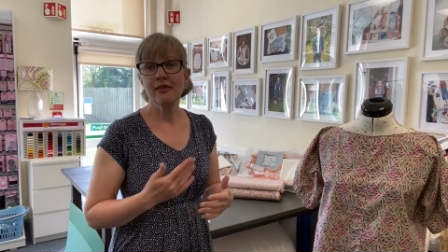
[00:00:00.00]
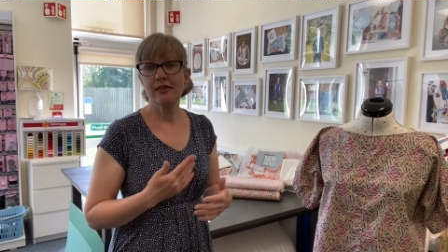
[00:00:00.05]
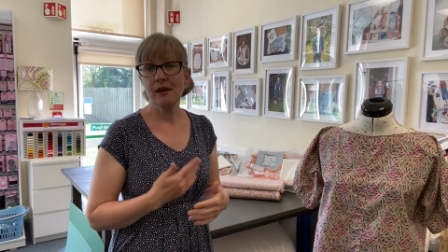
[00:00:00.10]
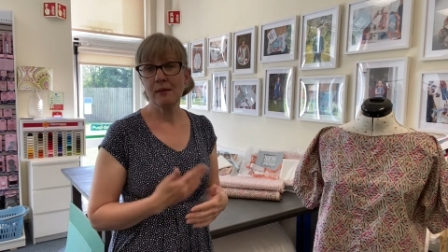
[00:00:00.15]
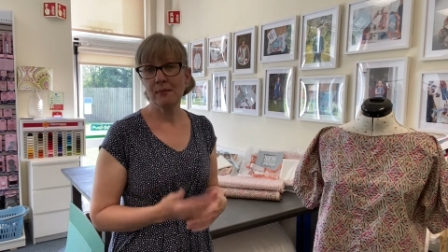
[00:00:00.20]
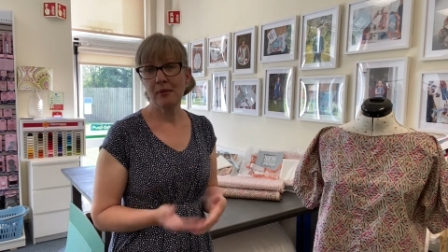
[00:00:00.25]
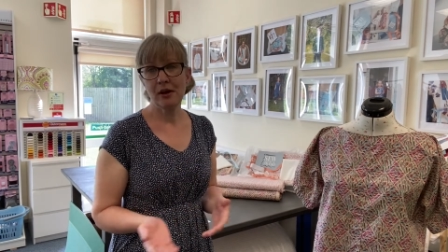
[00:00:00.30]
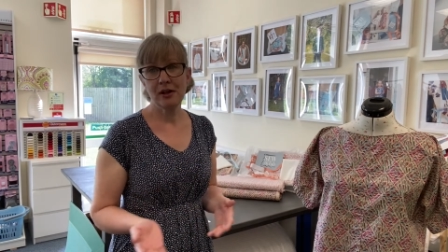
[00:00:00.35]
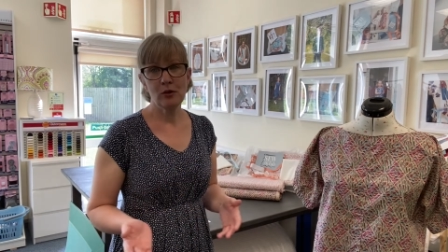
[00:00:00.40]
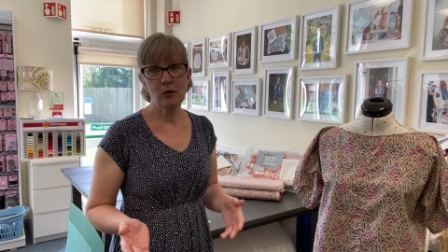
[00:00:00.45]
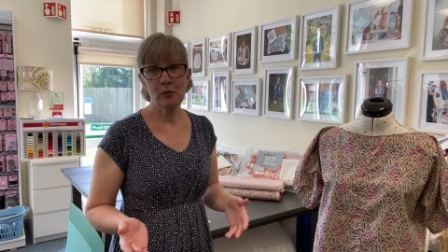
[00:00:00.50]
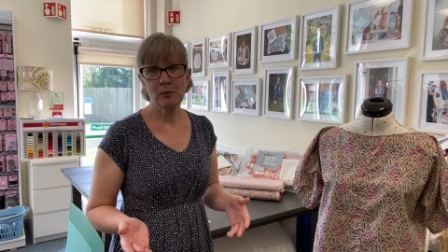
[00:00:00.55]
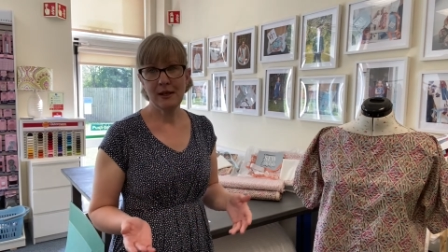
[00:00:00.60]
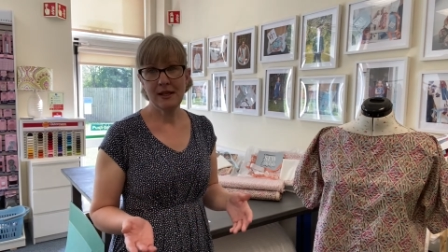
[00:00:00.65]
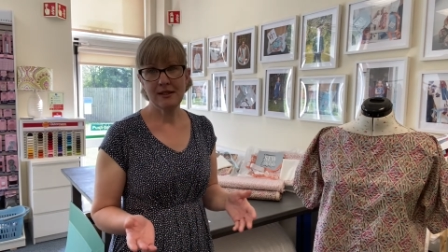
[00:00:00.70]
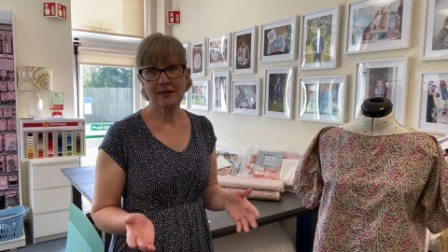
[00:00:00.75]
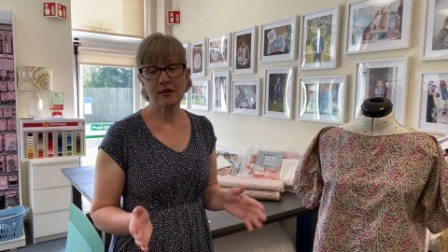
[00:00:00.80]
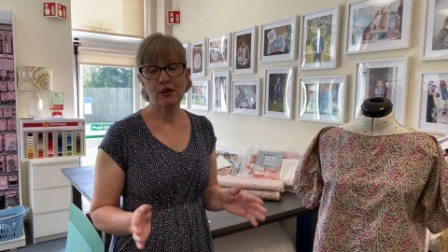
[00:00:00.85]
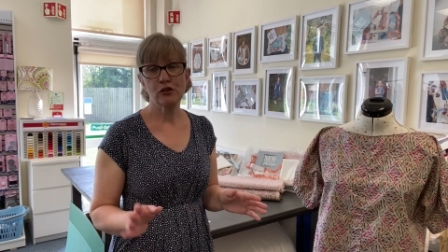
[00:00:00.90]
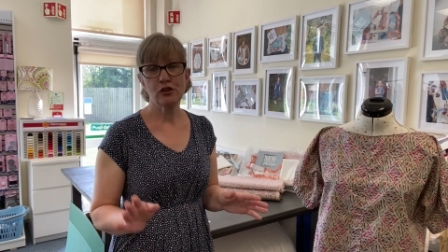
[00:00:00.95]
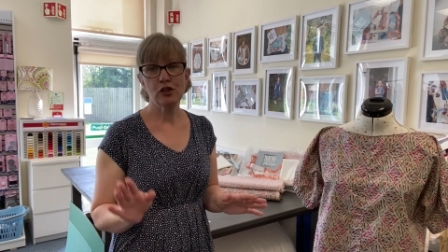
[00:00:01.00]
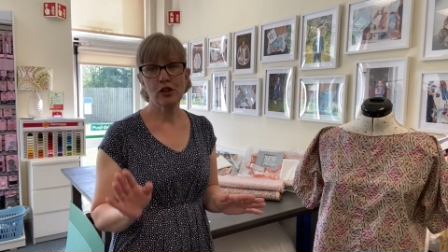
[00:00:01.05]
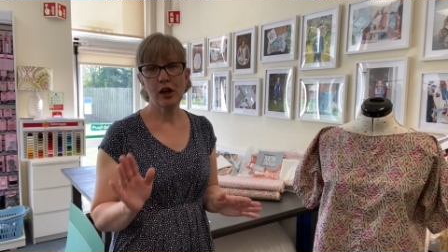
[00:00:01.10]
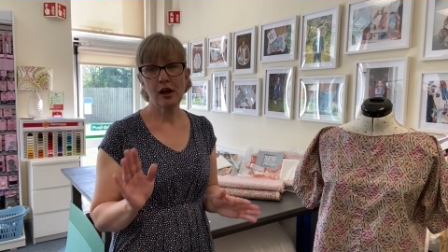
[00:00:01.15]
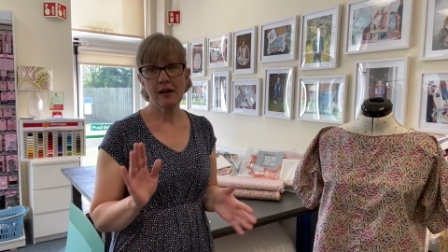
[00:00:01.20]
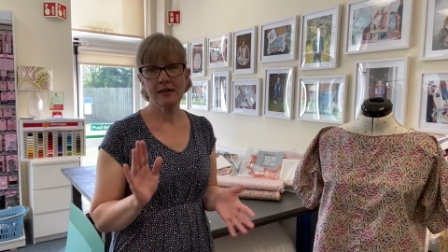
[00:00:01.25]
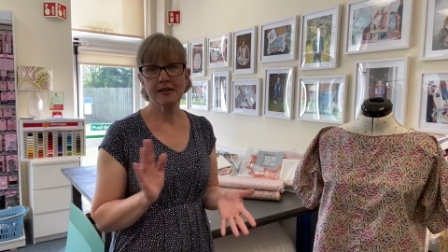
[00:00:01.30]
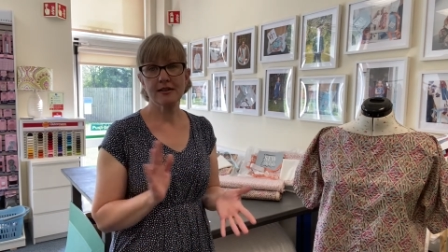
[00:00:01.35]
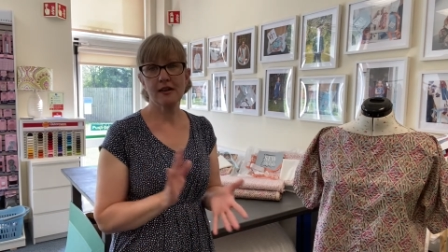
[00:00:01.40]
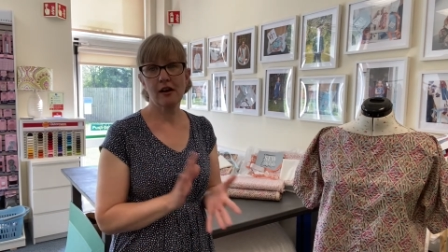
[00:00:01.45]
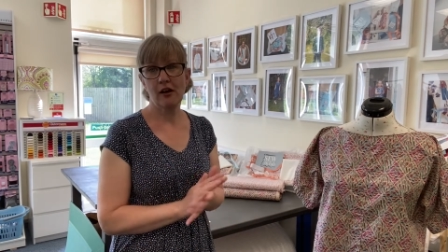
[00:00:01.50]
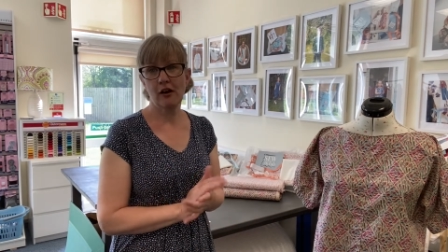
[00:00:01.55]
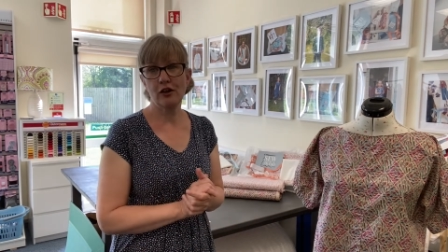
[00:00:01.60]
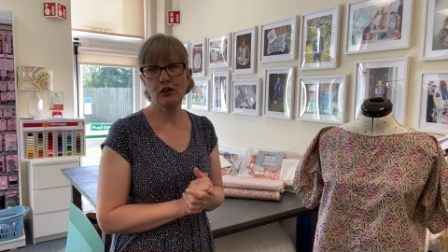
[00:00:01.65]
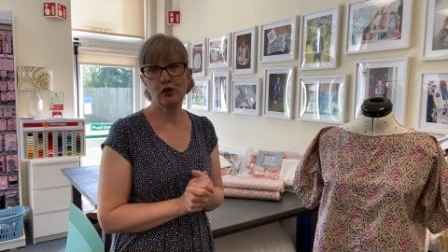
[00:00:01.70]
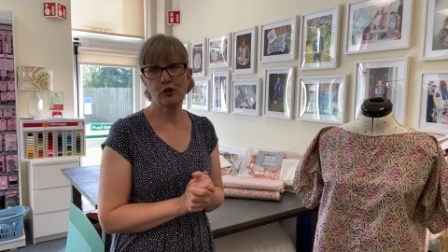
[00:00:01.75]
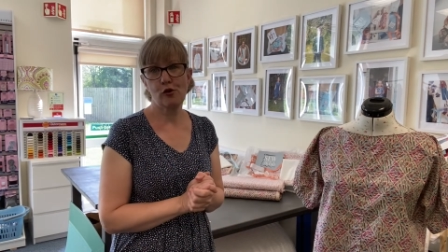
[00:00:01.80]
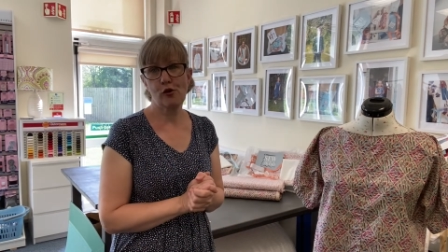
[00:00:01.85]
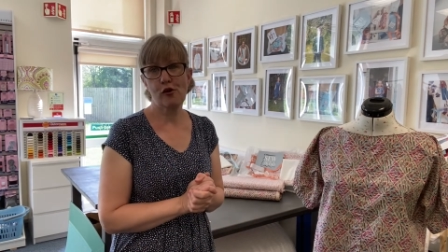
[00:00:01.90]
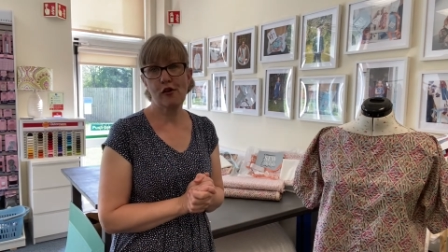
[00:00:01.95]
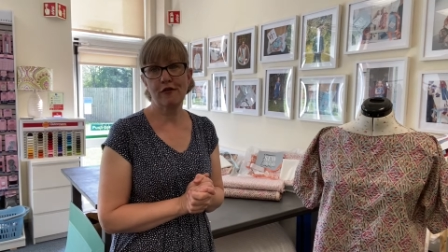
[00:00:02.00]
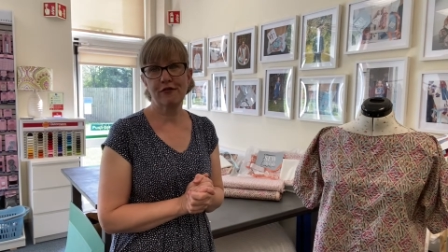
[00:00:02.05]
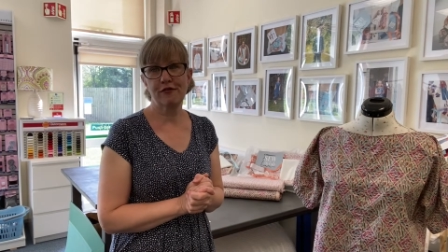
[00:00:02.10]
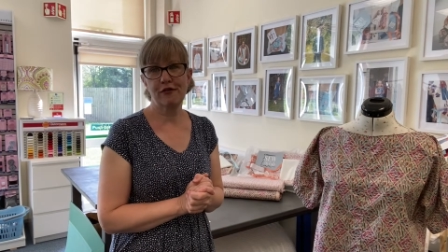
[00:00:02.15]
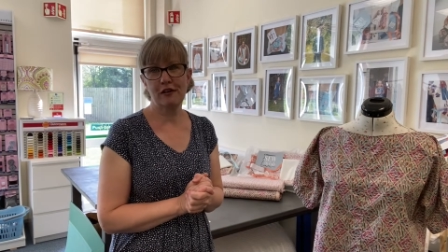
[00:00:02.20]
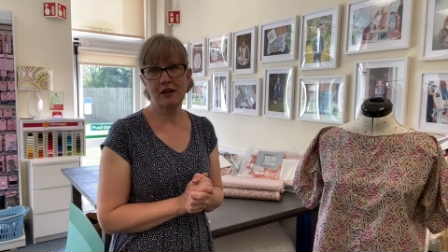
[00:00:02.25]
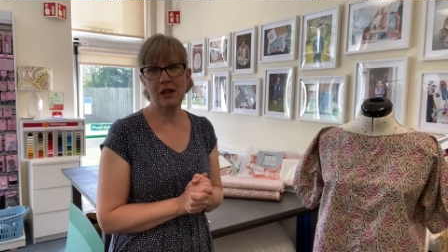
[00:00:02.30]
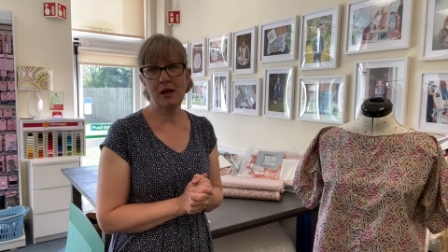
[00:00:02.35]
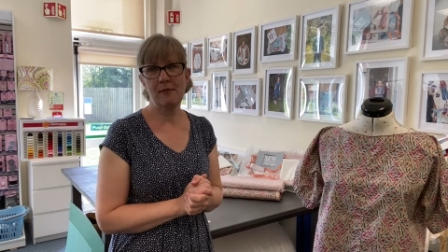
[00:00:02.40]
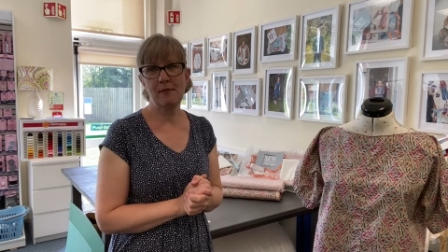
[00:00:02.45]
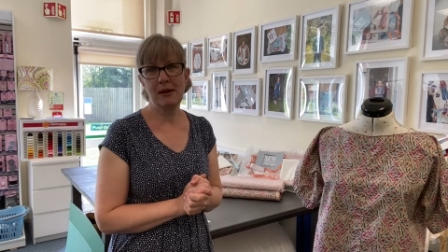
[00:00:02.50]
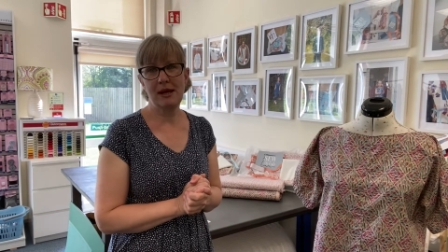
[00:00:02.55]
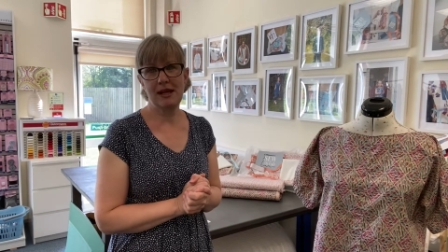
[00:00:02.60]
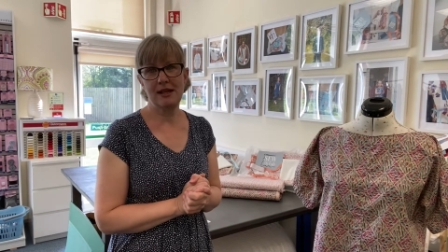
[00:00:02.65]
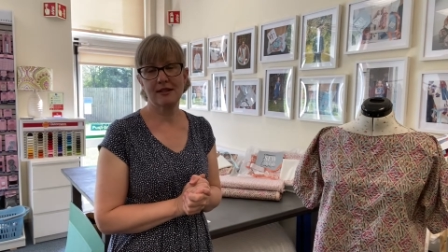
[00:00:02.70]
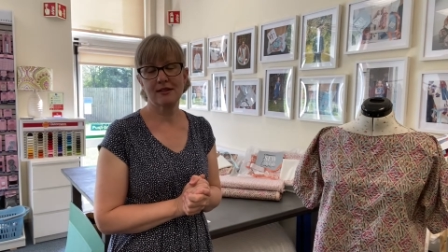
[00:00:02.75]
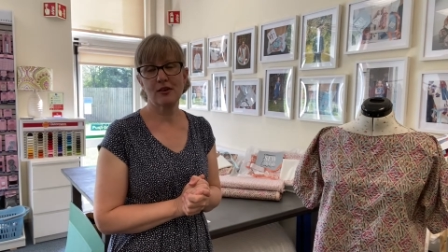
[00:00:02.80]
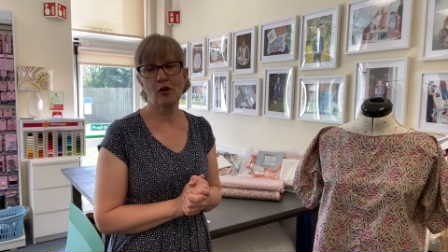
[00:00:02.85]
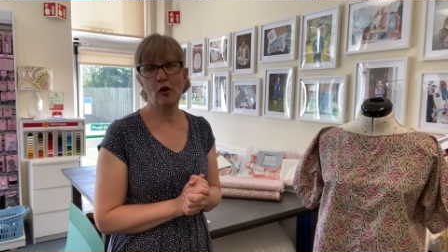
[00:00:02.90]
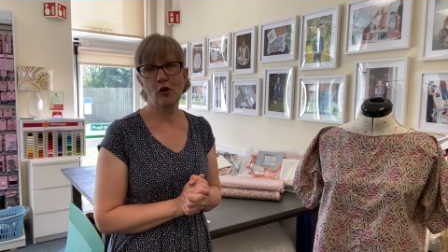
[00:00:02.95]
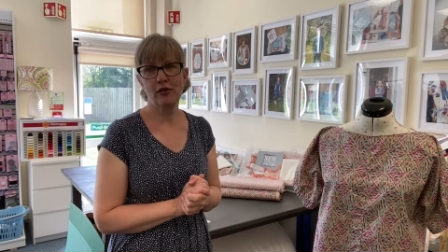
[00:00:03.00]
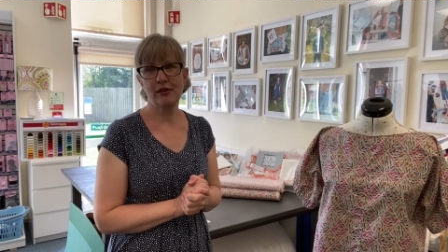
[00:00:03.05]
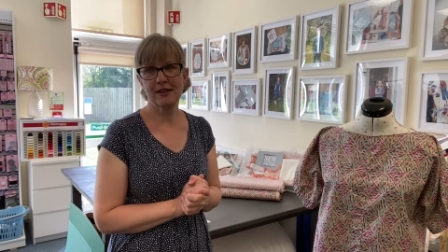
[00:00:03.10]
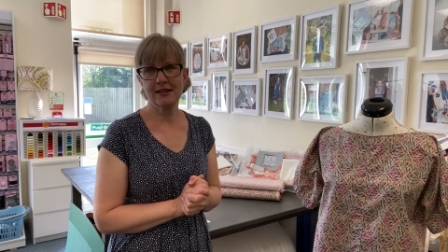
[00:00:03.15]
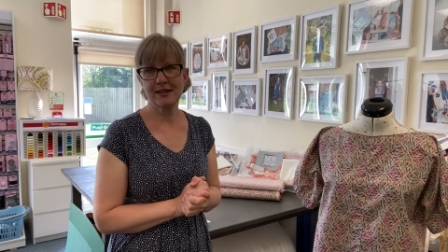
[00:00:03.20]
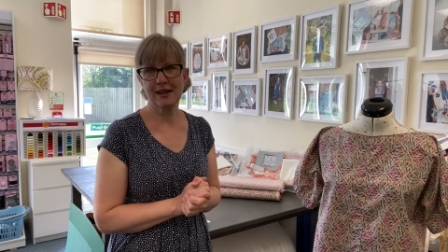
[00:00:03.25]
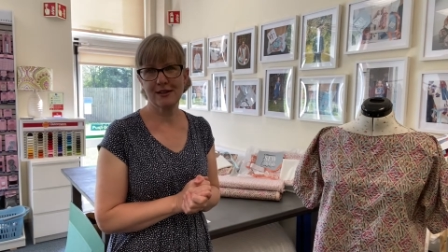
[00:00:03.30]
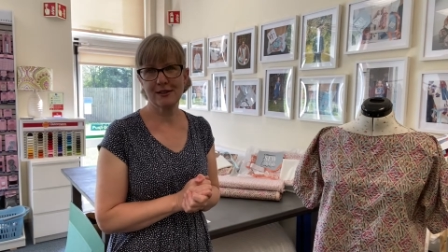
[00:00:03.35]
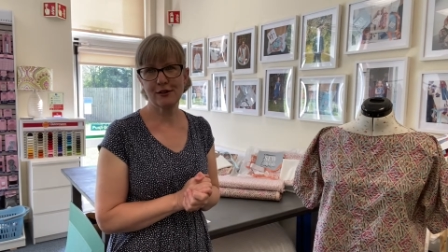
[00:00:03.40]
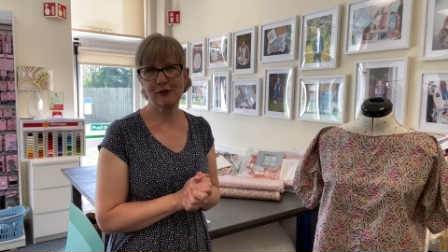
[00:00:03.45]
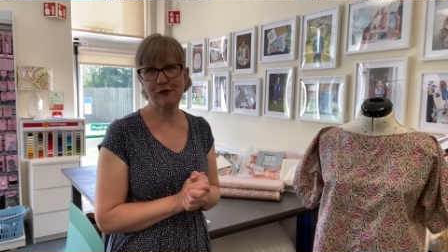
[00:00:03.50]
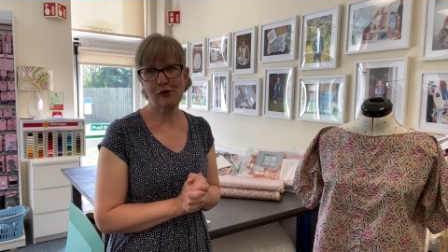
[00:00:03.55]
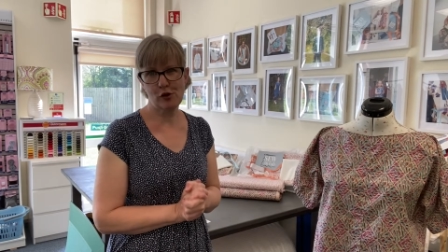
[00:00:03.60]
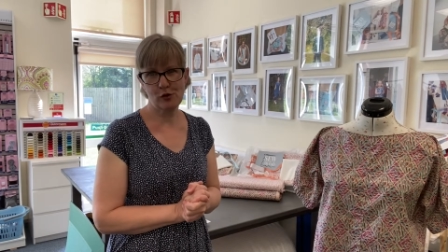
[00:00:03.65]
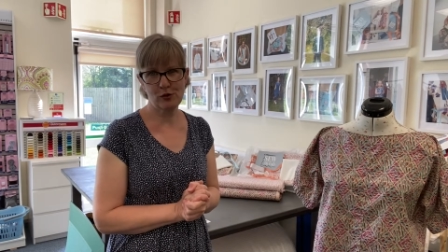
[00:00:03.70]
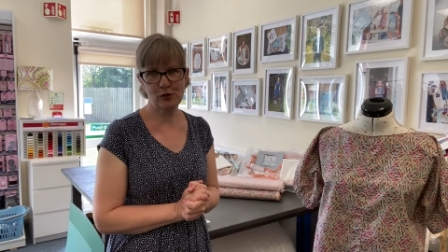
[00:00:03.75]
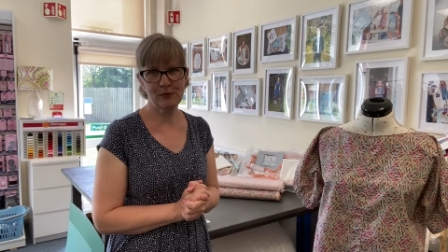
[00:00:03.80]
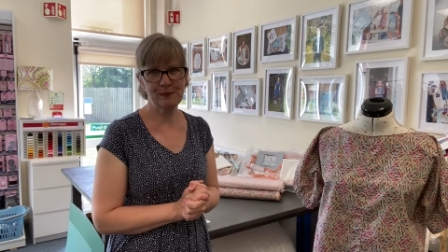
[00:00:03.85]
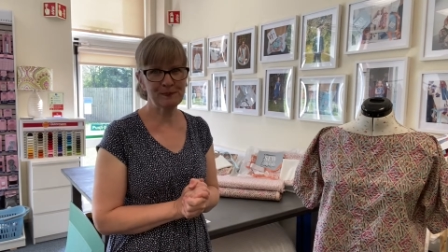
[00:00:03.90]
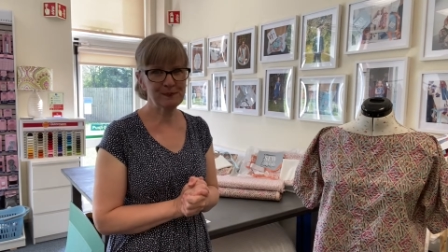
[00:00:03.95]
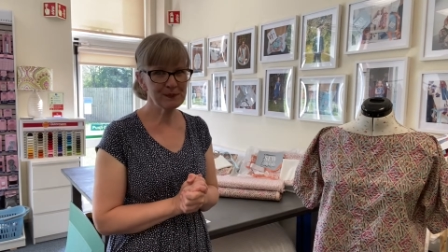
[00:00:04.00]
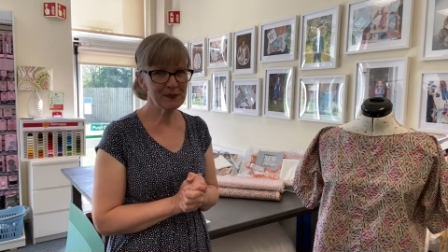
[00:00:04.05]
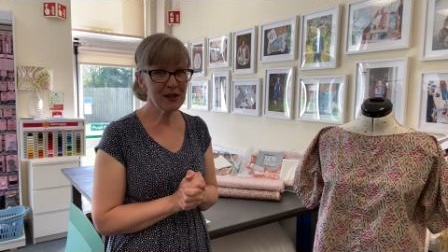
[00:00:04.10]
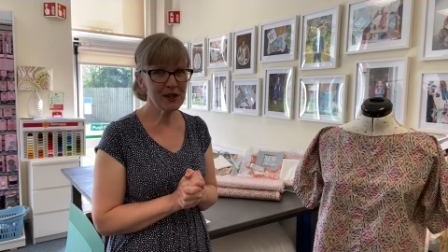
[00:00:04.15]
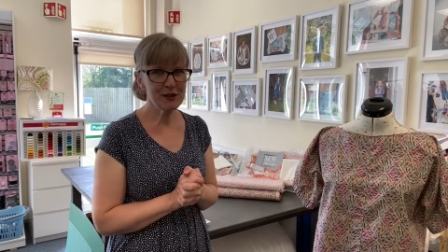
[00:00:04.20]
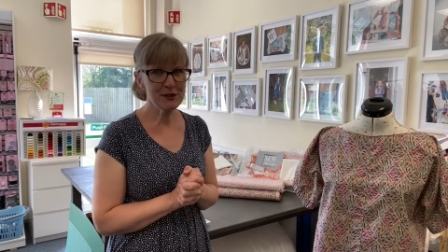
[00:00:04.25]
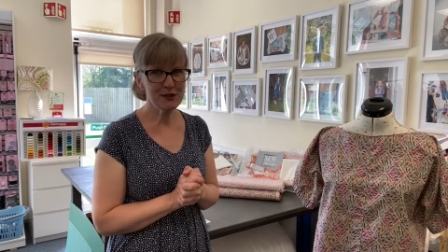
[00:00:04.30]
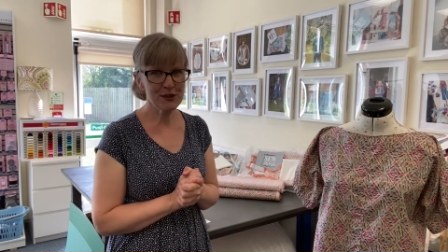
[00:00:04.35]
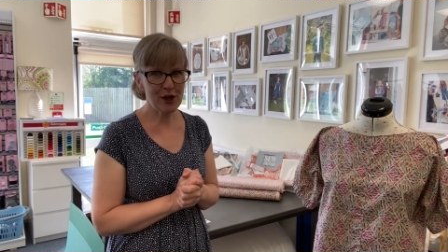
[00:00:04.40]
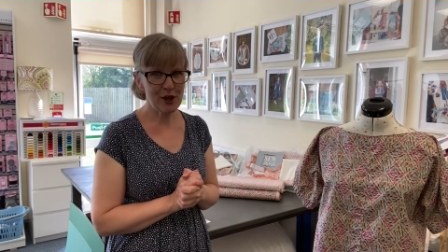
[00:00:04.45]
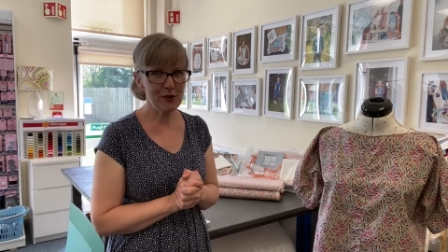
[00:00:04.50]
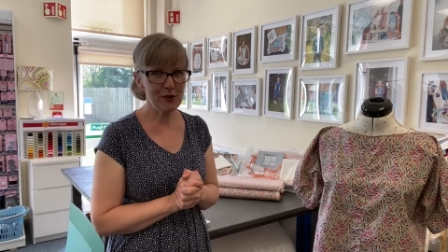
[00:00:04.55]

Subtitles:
then by all means just cut your front piece on the center fold. So